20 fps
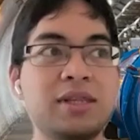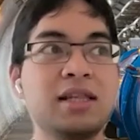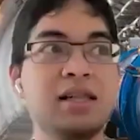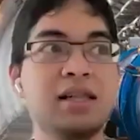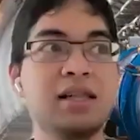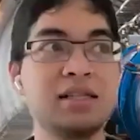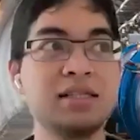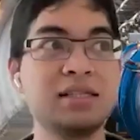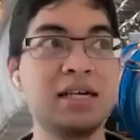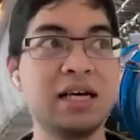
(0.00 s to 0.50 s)
What the
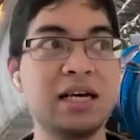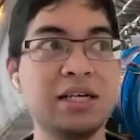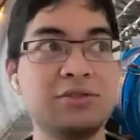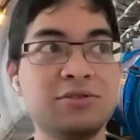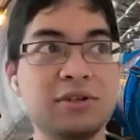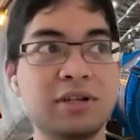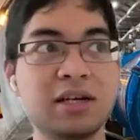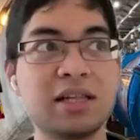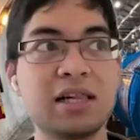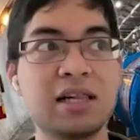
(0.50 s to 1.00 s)
Large
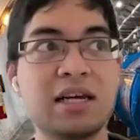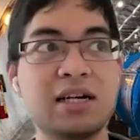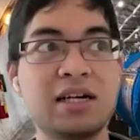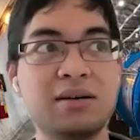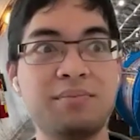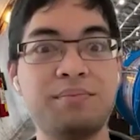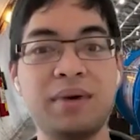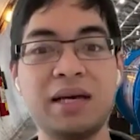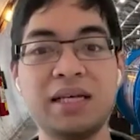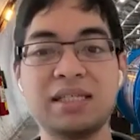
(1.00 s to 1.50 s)
Hadron
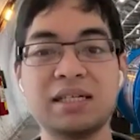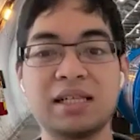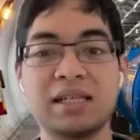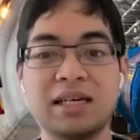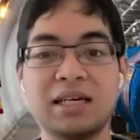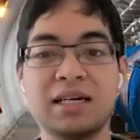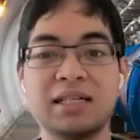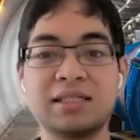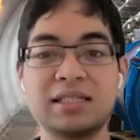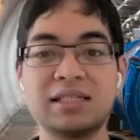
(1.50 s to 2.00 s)
Collider
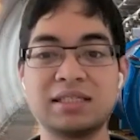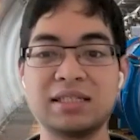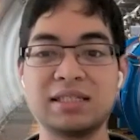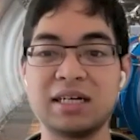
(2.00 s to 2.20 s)
basically is